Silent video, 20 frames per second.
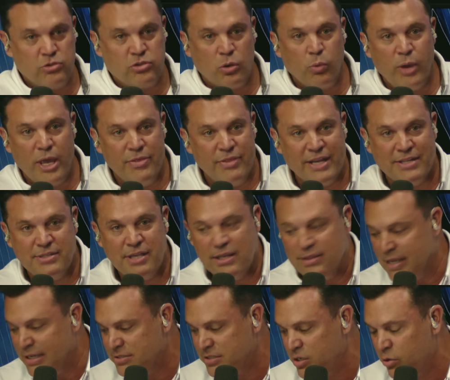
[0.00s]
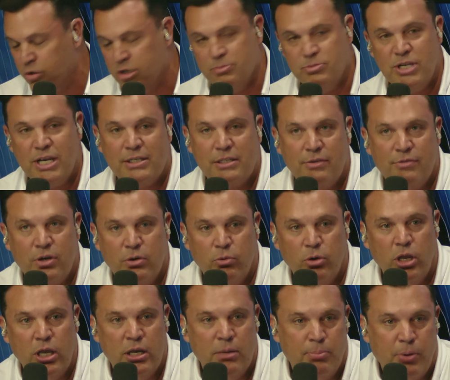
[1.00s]
To win. That's it. That's the only objective in
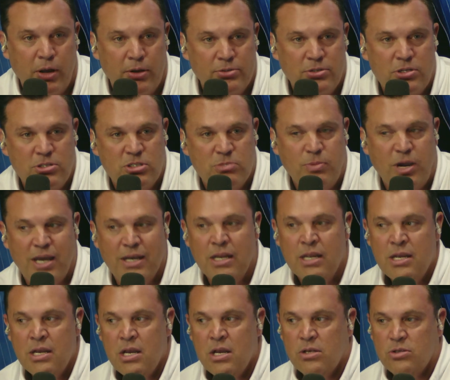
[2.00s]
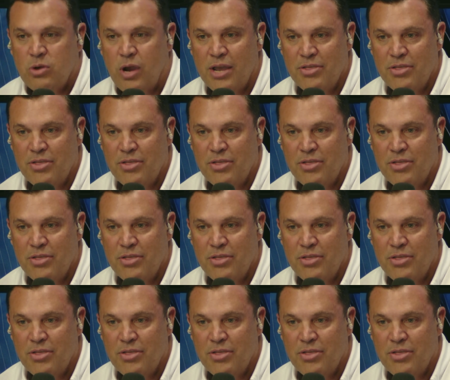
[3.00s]
a politician's mind. So I